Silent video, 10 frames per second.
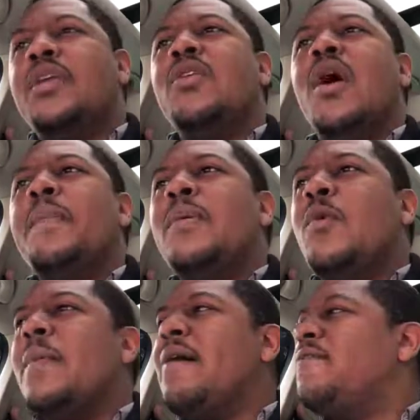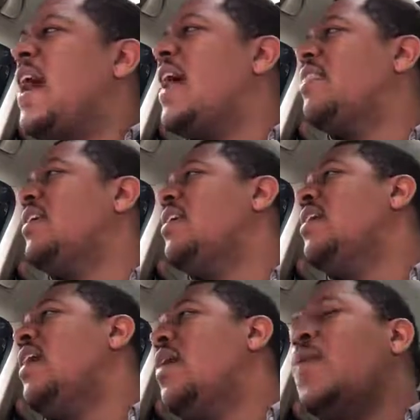You know, I'll be with my father,
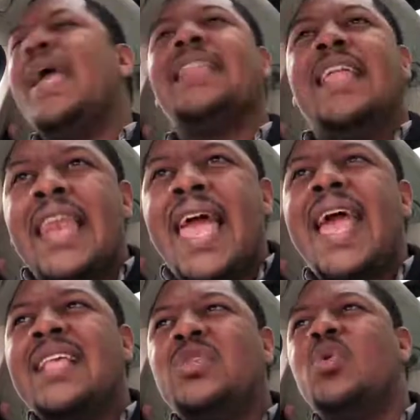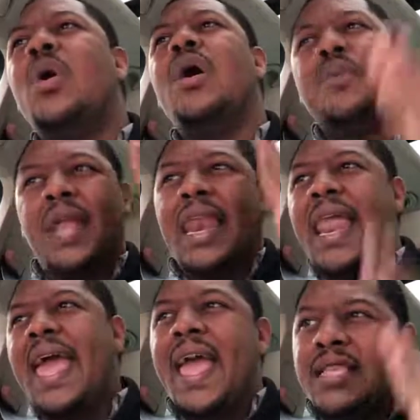and we at the last door on the
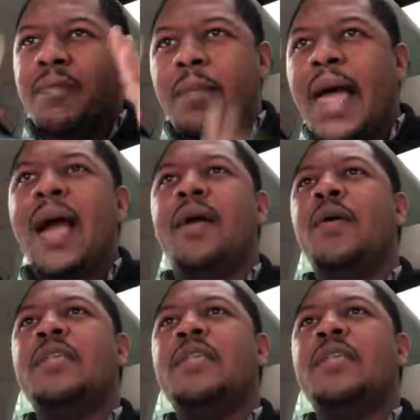last block.